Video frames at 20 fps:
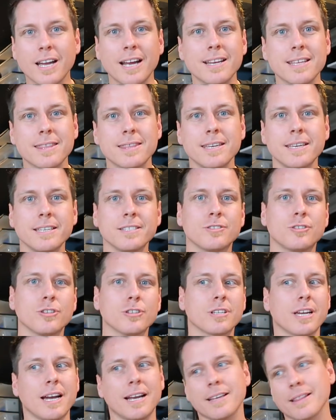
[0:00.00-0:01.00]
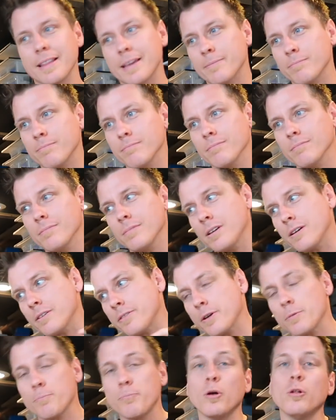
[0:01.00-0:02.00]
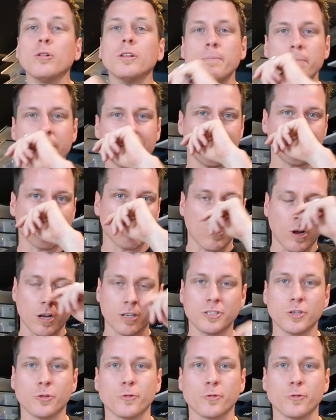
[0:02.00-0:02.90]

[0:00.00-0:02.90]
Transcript: kind of things just kind of like, they're pulling me in the wrong